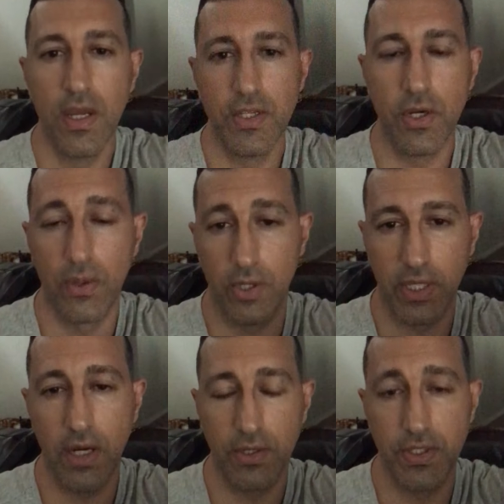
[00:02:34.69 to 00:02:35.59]
So
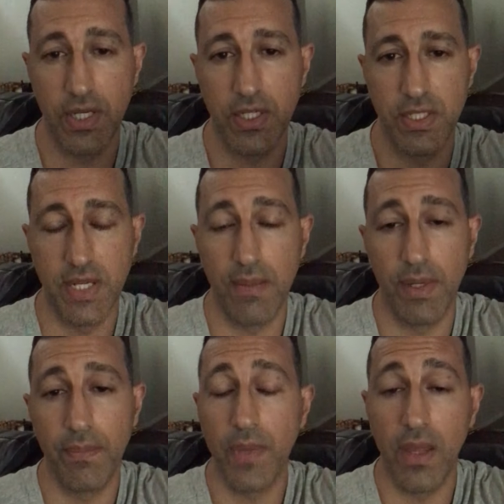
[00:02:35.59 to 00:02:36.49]
good characterization
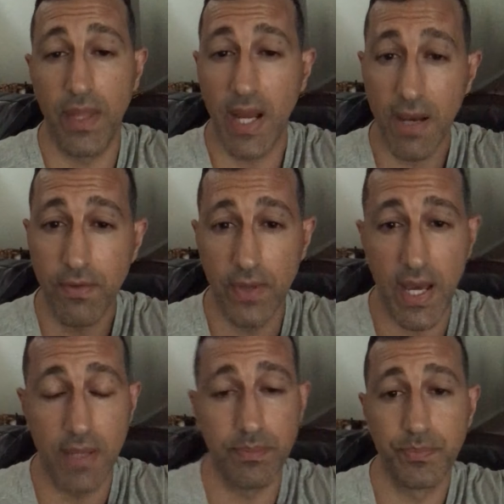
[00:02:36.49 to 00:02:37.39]
statement, and then after
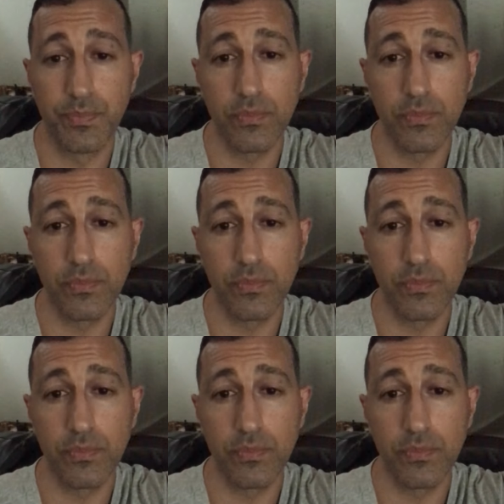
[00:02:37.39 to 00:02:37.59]
that,